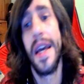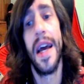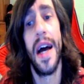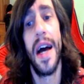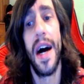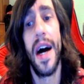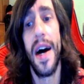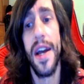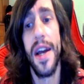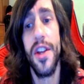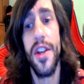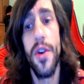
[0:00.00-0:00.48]

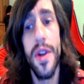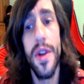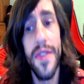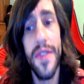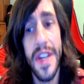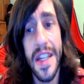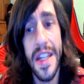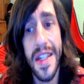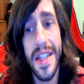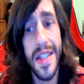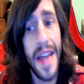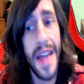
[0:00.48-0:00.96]
You don't even
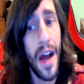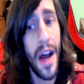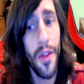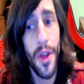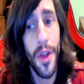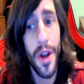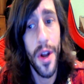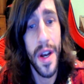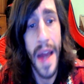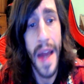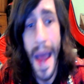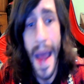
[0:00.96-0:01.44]
need to
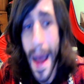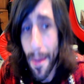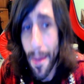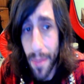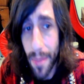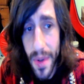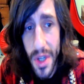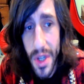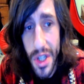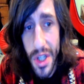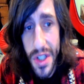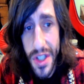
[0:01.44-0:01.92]
download an app.
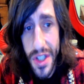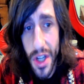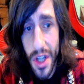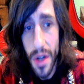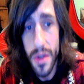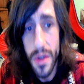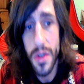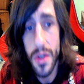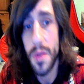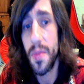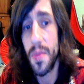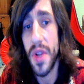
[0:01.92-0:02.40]
You just go
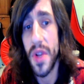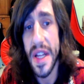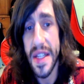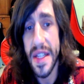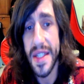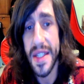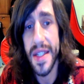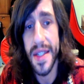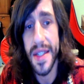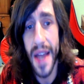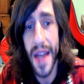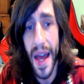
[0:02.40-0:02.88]
to
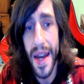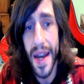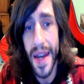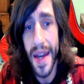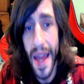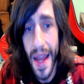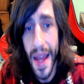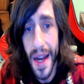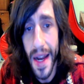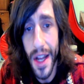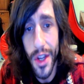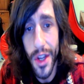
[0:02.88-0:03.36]

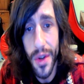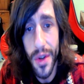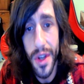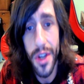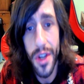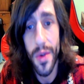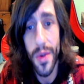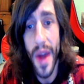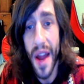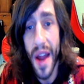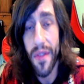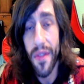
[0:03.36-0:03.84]
placeit.net and you can
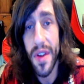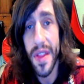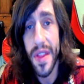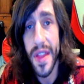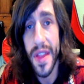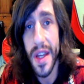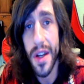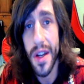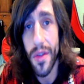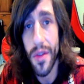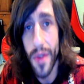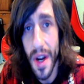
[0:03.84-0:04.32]
do
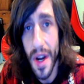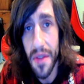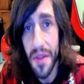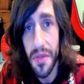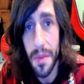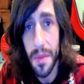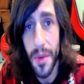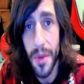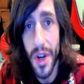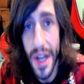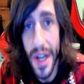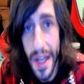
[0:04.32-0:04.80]
everything right
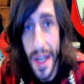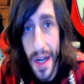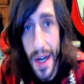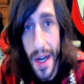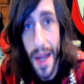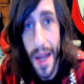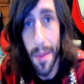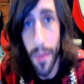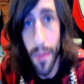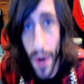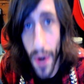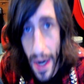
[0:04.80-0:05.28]
from your
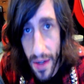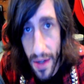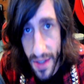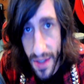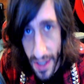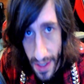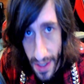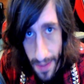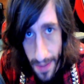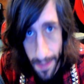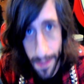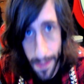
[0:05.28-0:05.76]
internet
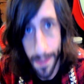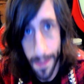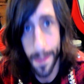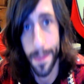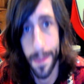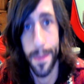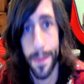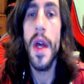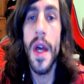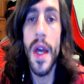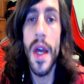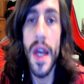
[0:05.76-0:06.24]
browser.
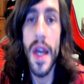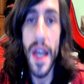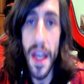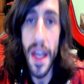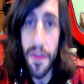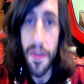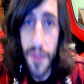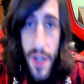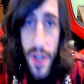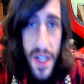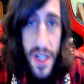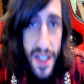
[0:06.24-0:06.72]

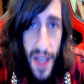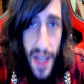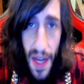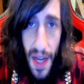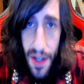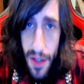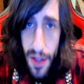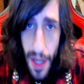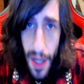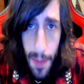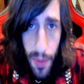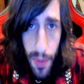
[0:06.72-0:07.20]
If you decide
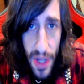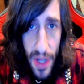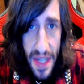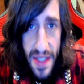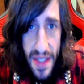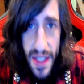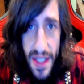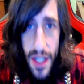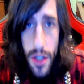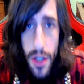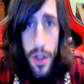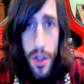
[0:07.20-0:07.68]
you like
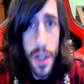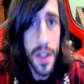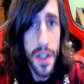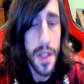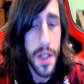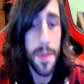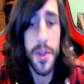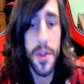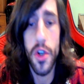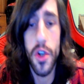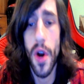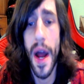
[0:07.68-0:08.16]
Placeit, you can
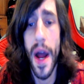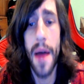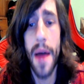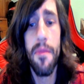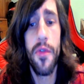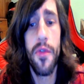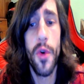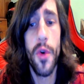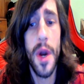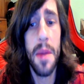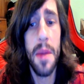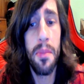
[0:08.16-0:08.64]
subscribe
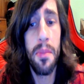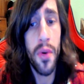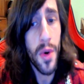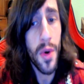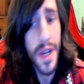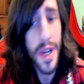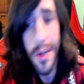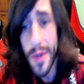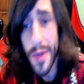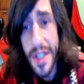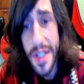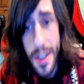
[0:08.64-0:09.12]
for a
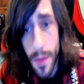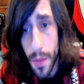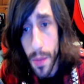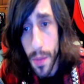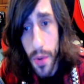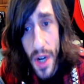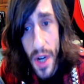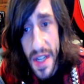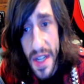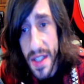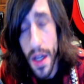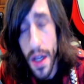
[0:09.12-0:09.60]
pretty reasonable
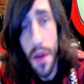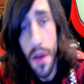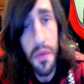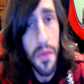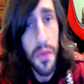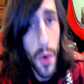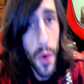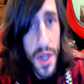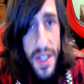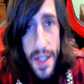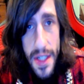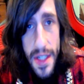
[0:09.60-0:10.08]
price of
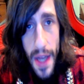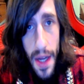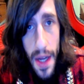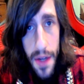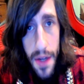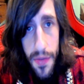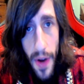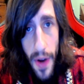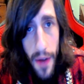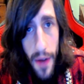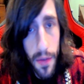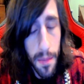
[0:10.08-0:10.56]

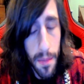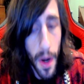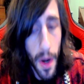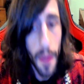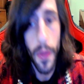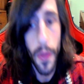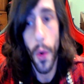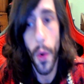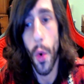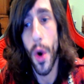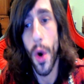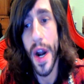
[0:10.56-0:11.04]
$14.95 a
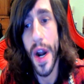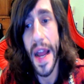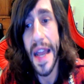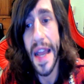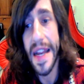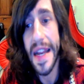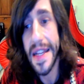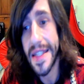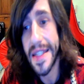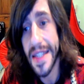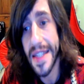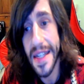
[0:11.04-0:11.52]
month or
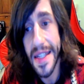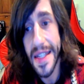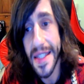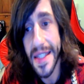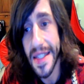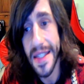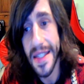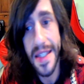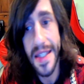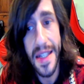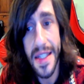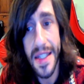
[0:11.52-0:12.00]

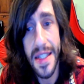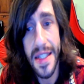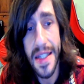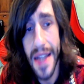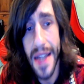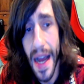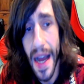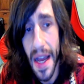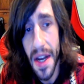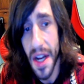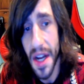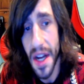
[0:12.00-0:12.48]

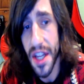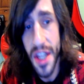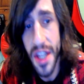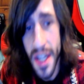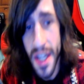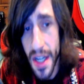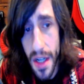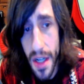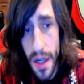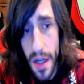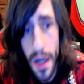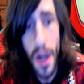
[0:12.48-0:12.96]
$86.69 a year,